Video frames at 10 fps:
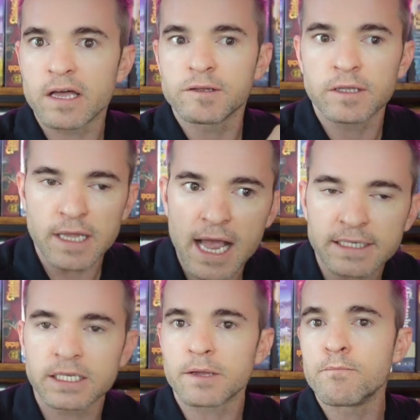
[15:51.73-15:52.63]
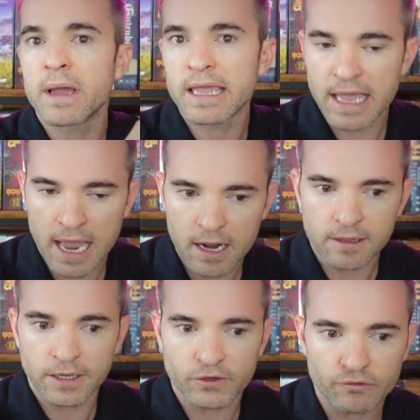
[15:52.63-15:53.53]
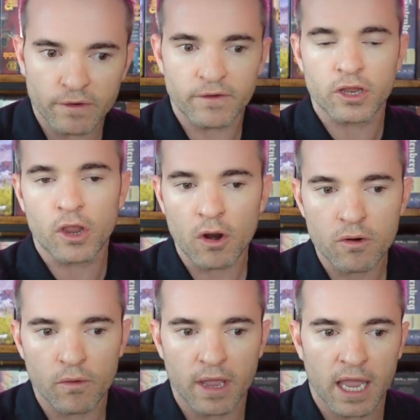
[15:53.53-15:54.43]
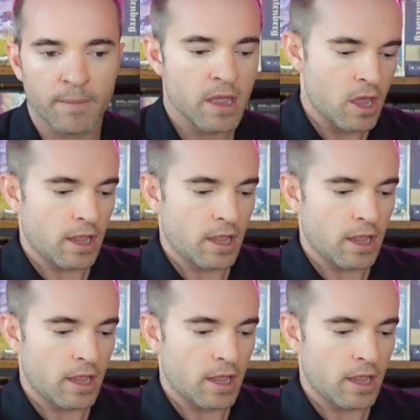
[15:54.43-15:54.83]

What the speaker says: classic mechanically driven Euro game,